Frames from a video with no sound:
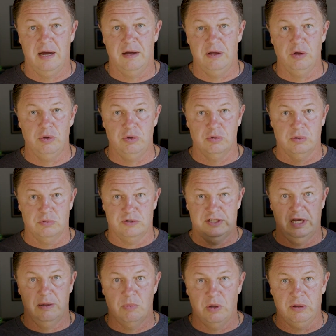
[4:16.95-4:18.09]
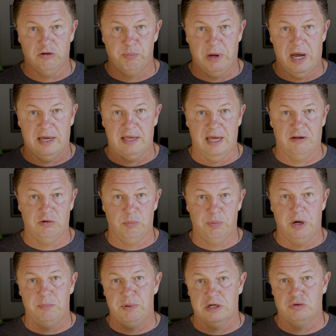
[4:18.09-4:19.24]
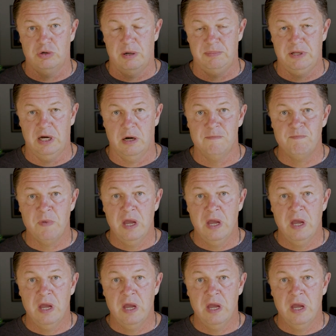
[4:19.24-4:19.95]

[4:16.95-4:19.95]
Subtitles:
You'll see him on this podcast. We'll put a picture up there.